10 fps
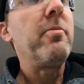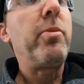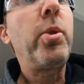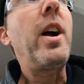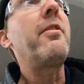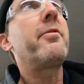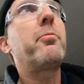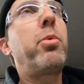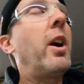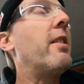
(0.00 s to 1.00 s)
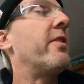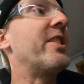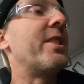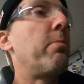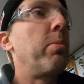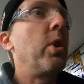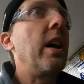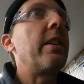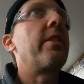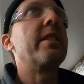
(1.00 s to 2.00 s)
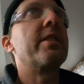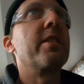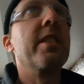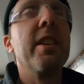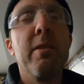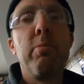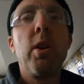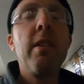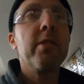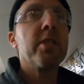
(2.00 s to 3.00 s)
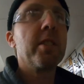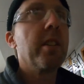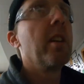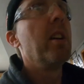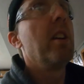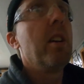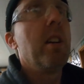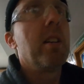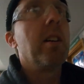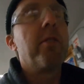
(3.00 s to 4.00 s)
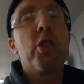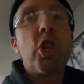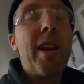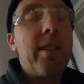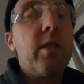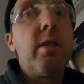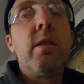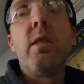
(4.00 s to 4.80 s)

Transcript: prof- prophe- prophecy prophecy of the channel.